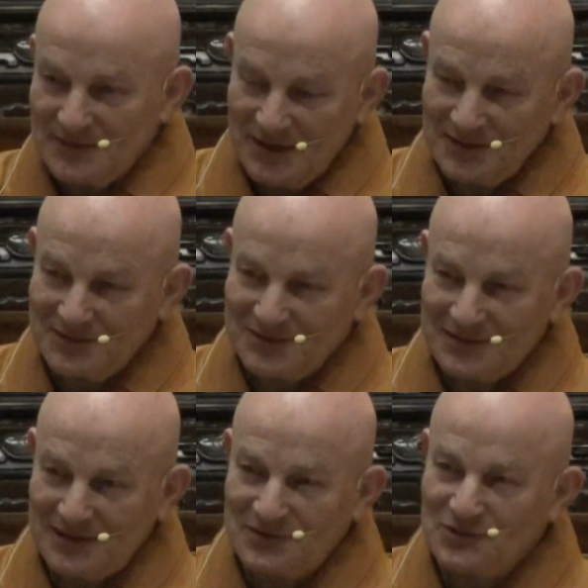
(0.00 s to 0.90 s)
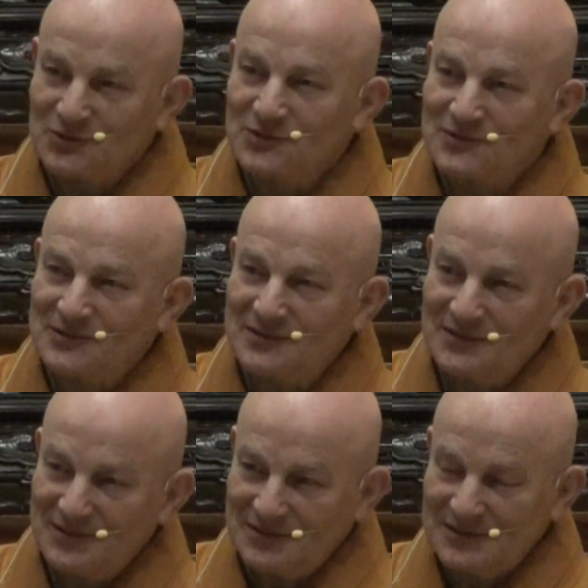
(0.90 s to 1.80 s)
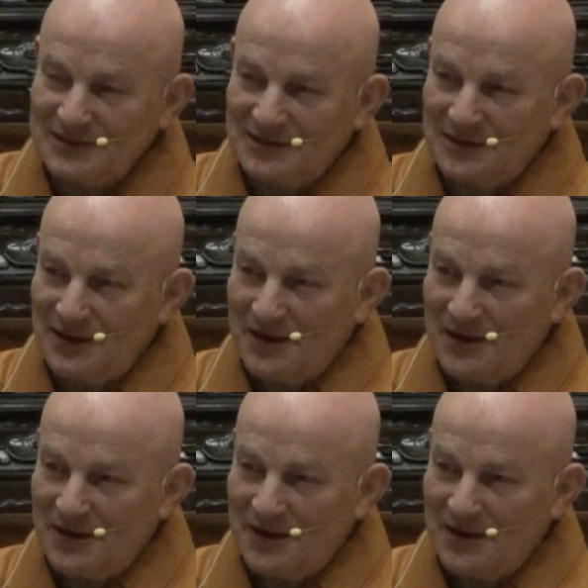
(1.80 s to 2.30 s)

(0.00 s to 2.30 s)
and as usual the